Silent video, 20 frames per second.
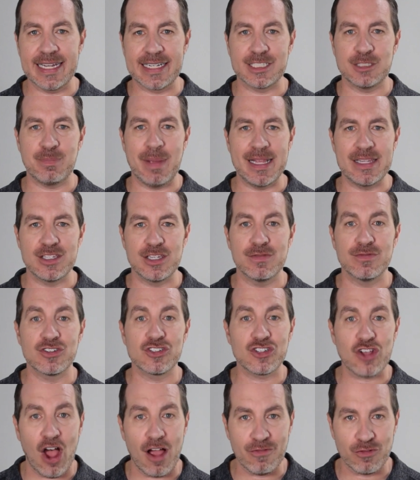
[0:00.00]
expensive
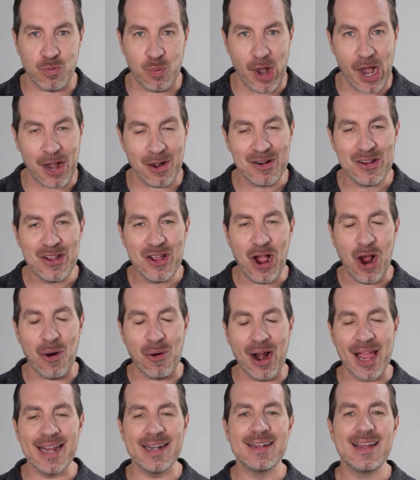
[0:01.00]
software. All
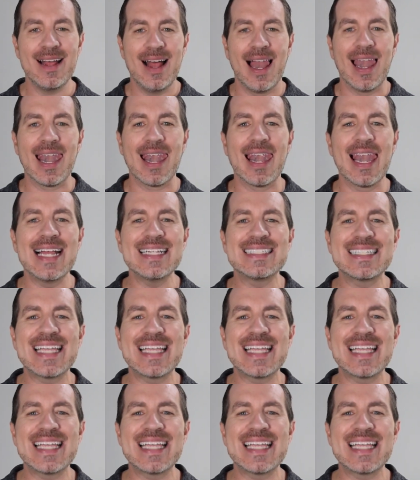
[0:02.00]
right, let's